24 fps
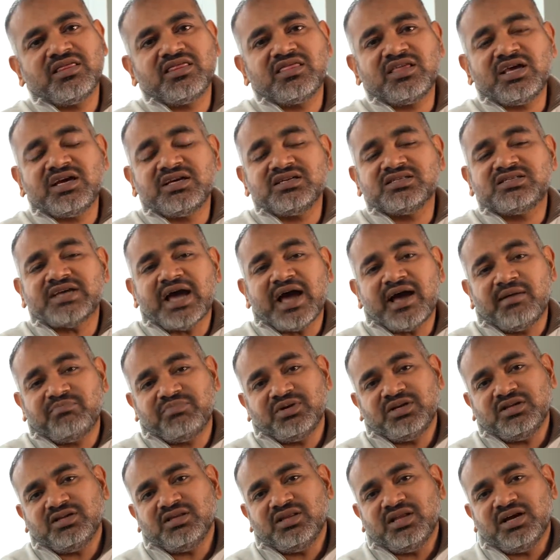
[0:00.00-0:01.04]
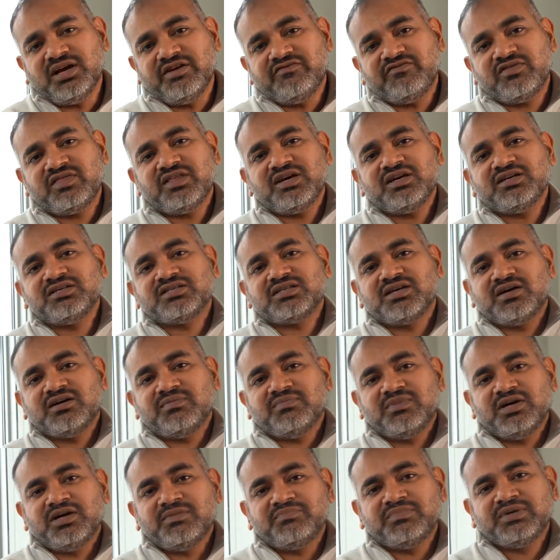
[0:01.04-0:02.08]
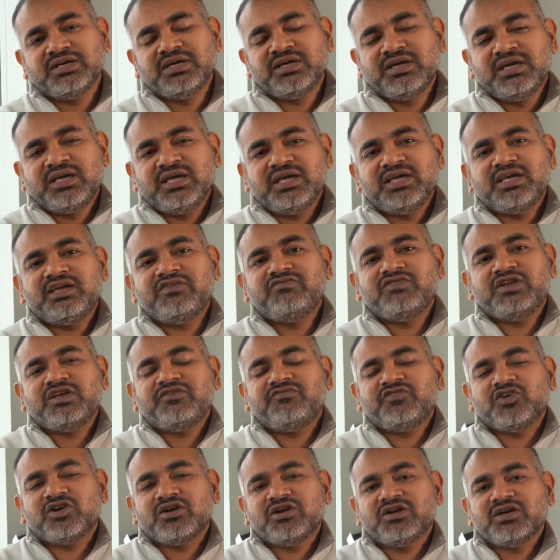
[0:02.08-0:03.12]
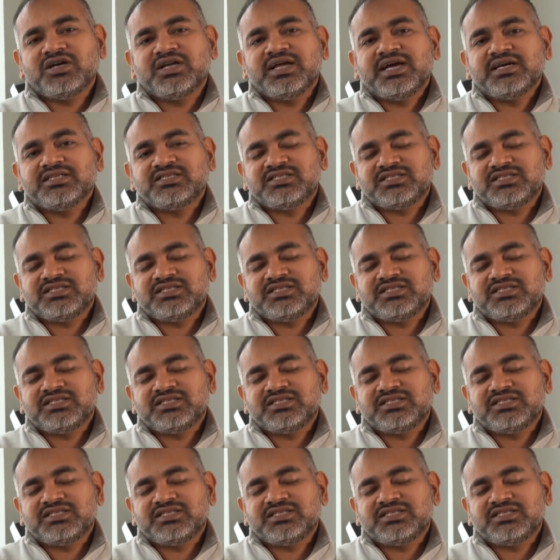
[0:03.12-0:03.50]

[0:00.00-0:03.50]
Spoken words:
things happen in life, things come up. Even if you're good at